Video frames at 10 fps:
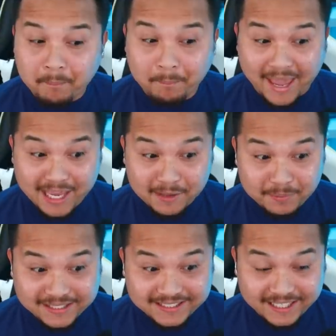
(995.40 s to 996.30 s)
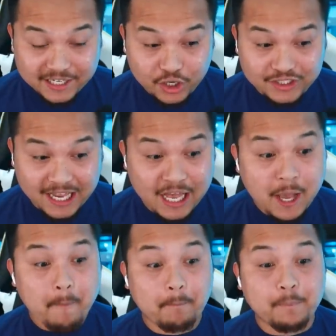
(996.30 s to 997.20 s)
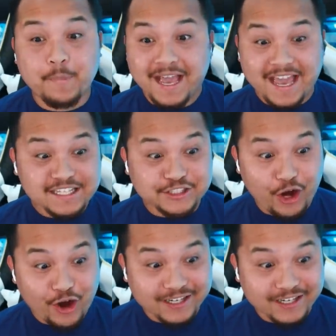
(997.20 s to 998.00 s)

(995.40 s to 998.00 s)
in the dishwasher. Babysitting your child? It's your